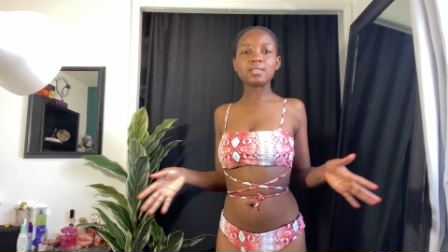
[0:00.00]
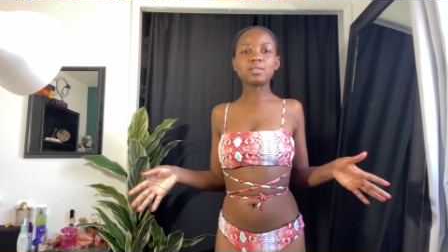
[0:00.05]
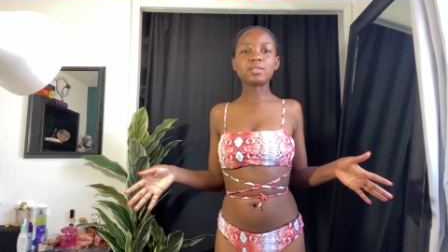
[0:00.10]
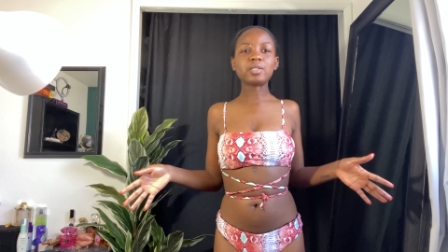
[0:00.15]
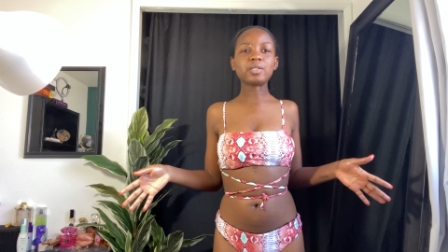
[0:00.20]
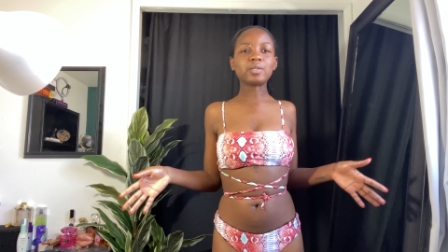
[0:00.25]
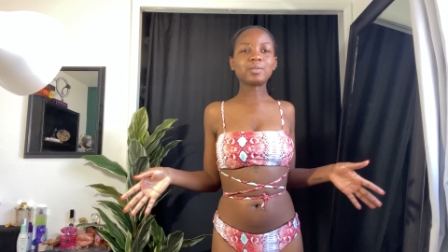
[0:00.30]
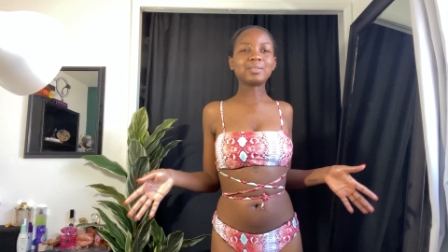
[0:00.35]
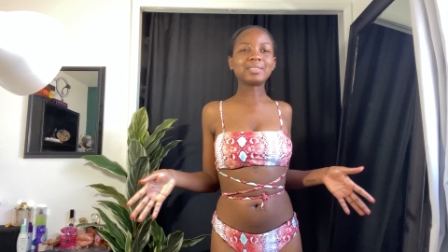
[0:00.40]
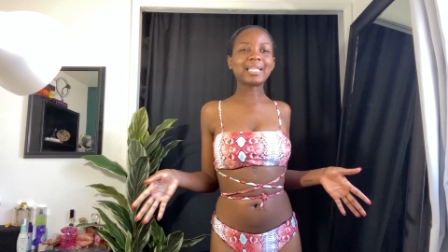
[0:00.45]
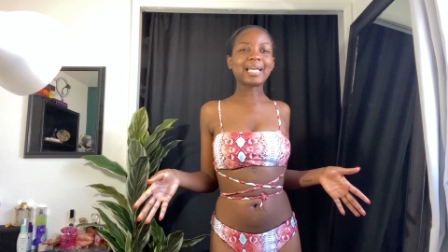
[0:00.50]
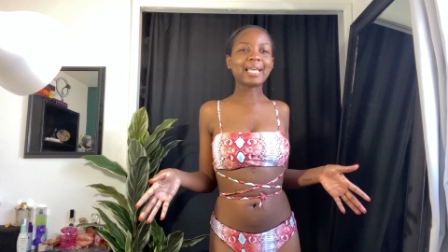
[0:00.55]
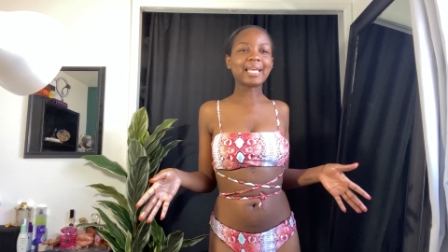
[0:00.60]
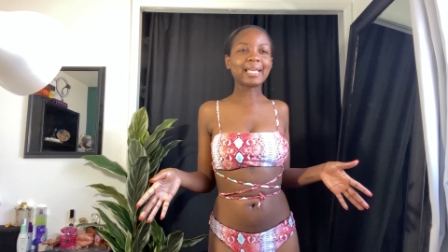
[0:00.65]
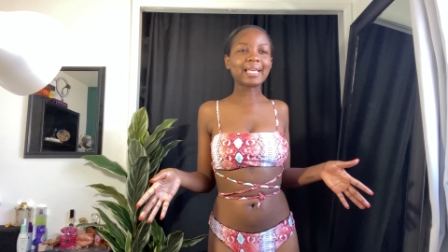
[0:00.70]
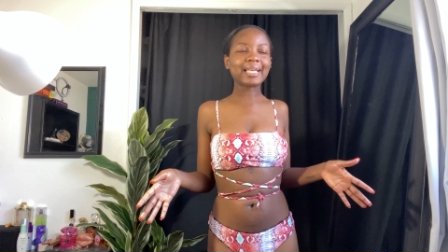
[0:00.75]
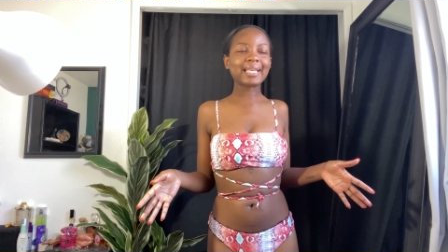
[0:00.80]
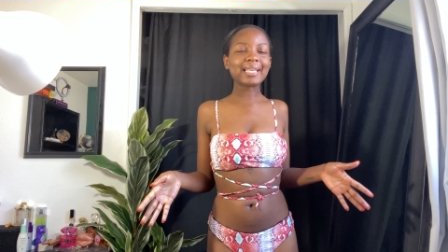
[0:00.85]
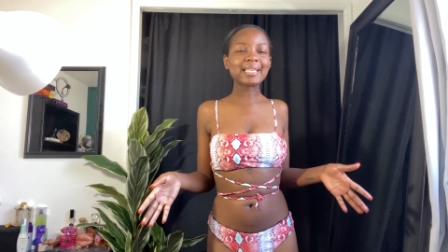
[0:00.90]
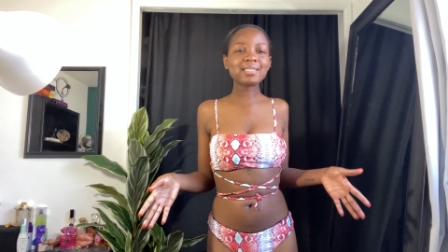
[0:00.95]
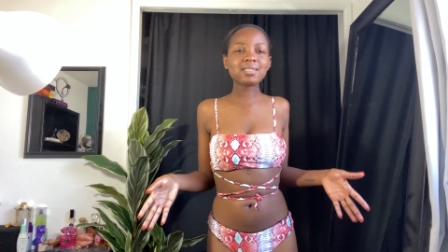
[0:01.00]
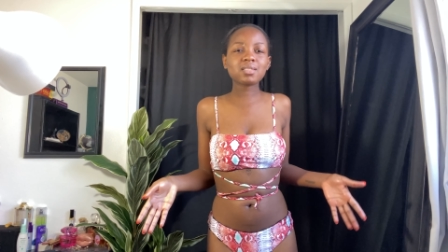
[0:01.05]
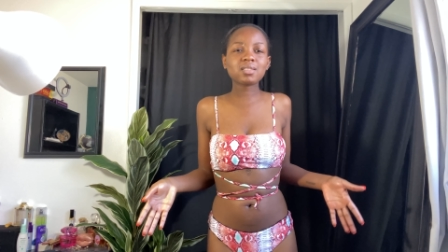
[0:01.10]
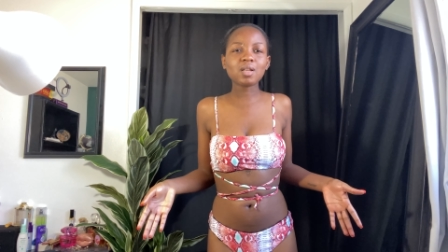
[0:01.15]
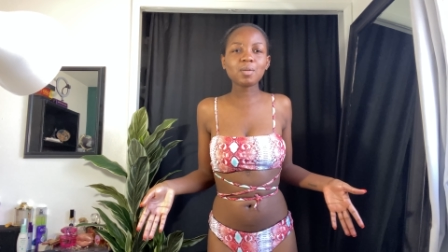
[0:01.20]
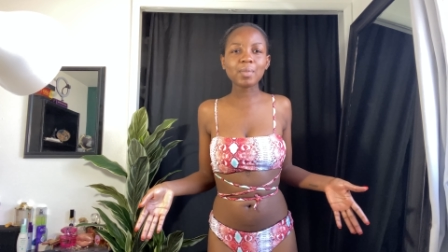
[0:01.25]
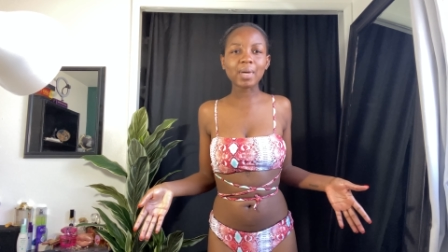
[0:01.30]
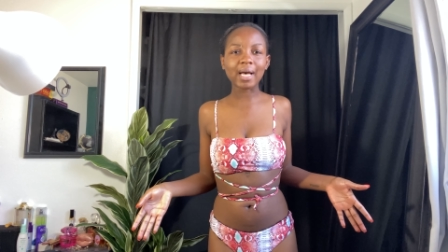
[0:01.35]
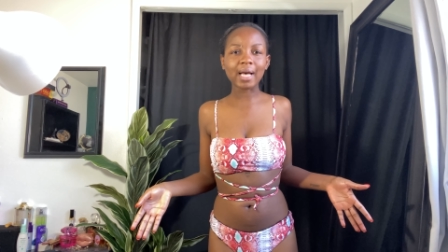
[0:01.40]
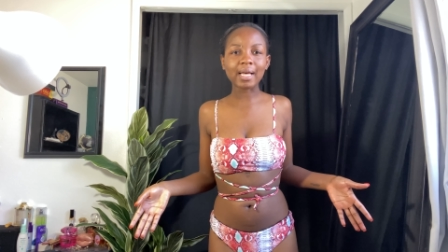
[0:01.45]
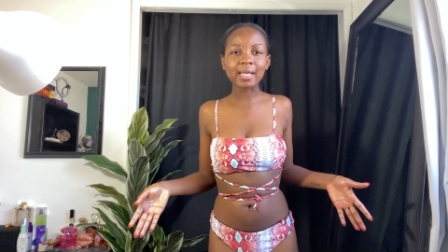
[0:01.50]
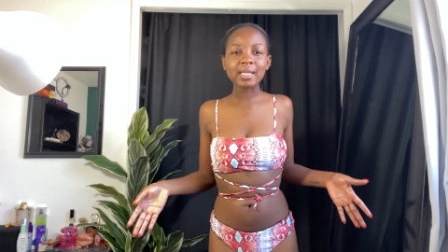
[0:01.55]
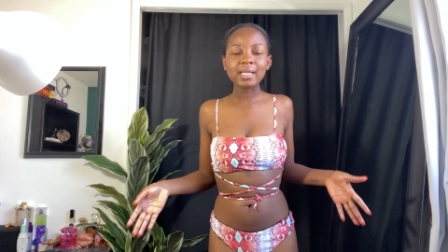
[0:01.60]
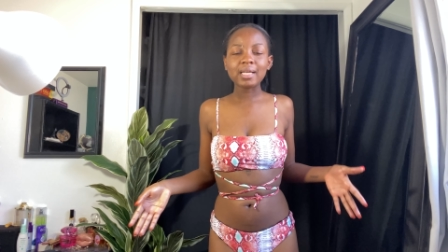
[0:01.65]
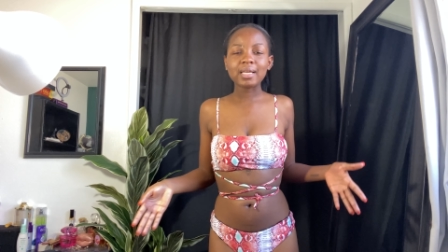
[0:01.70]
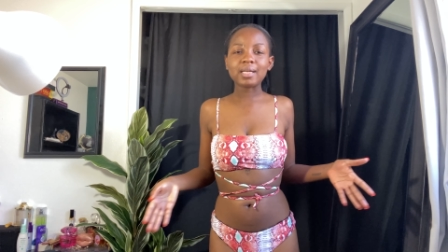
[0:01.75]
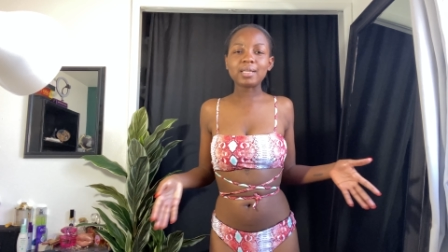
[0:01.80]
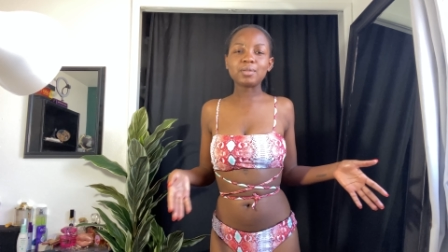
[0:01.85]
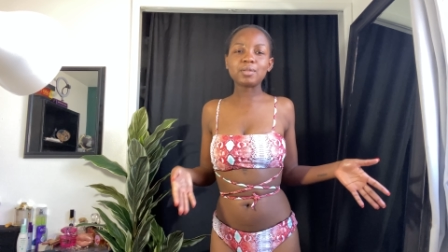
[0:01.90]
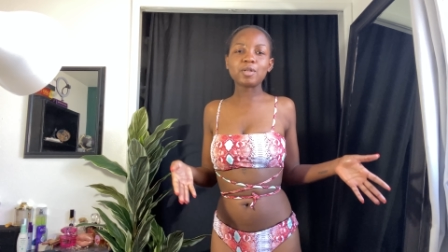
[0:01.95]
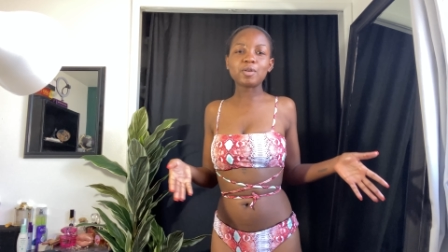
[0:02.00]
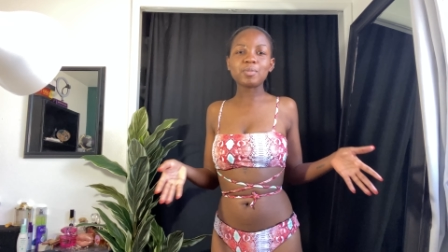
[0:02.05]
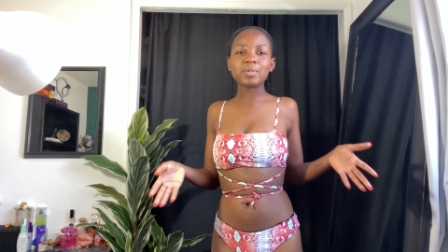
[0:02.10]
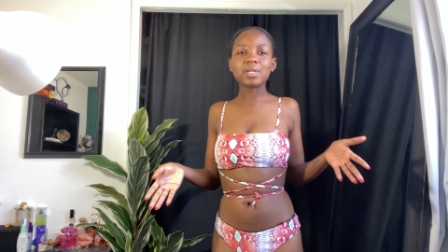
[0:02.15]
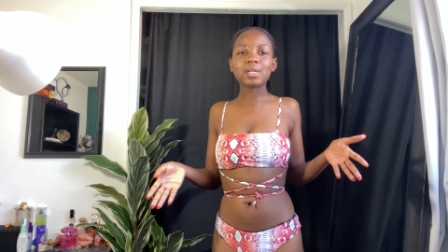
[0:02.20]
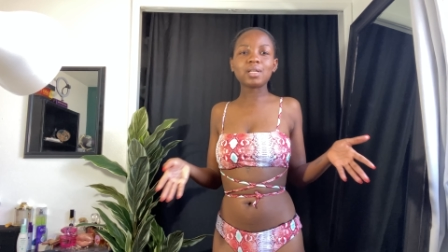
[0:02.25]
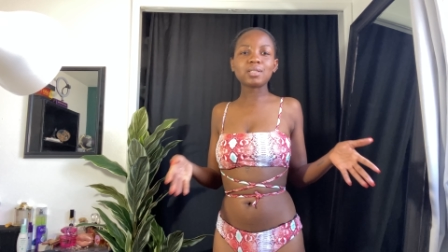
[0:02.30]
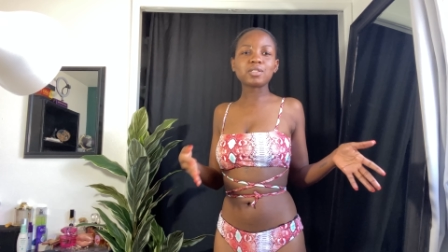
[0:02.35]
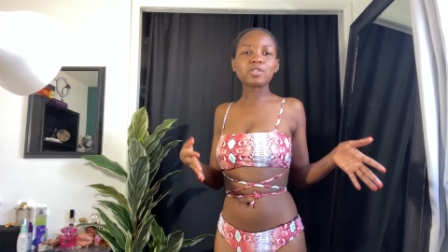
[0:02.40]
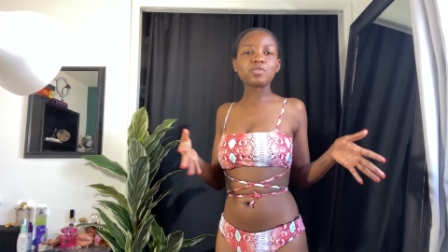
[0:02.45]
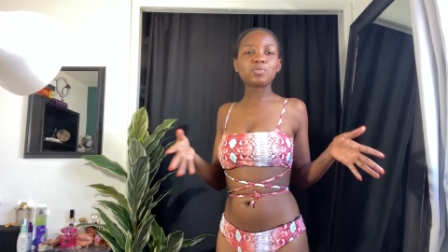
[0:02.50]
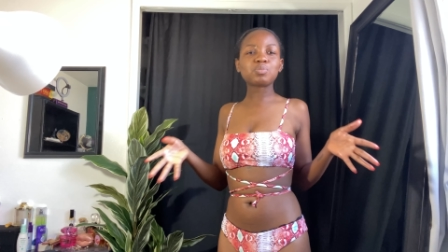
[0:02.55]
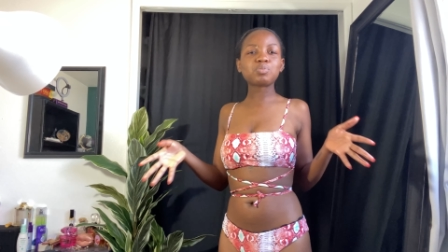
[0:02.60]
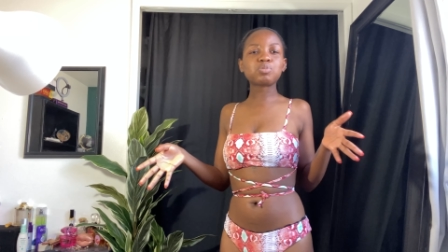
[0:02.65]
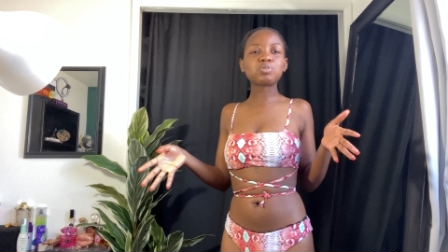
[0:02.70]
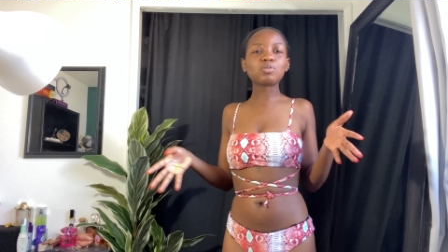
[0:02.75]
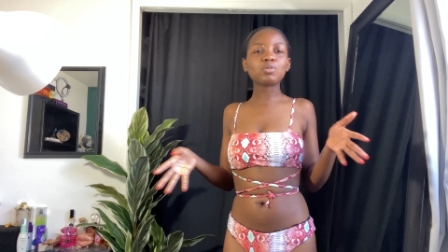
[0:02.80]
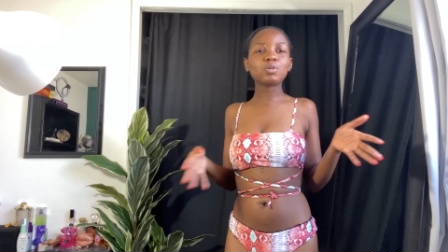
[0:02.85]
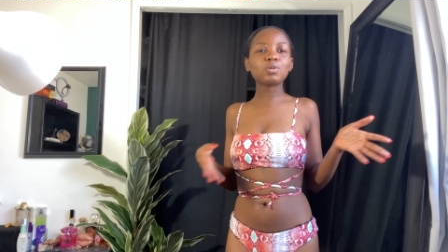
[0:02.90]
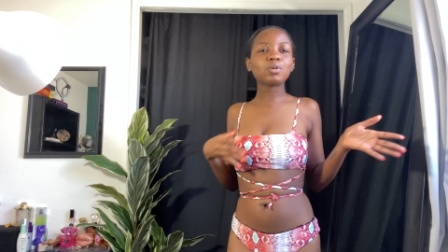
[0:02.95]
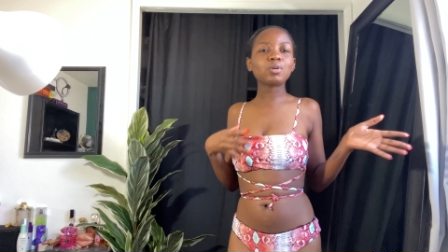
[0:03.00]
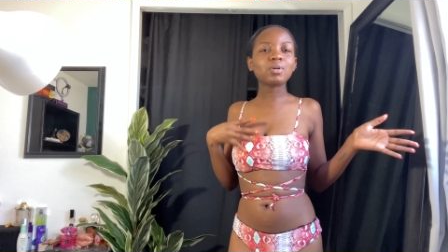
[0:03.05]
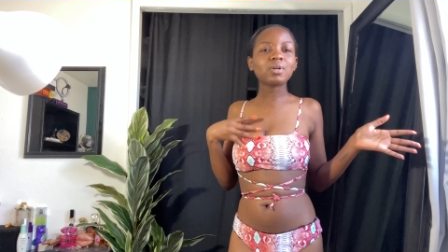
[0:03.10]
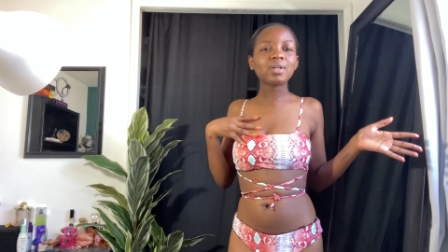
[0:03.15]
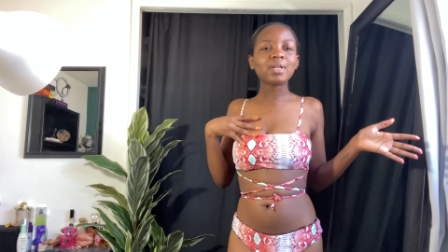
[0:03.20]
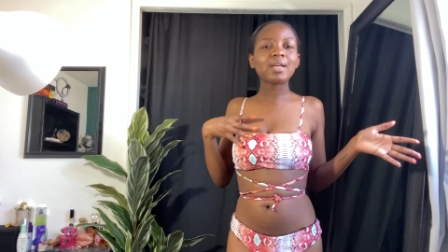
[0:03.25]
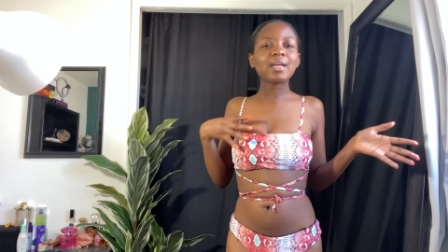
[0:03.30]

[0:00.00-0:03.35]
you know, like it's summer and there'll be a lot of pool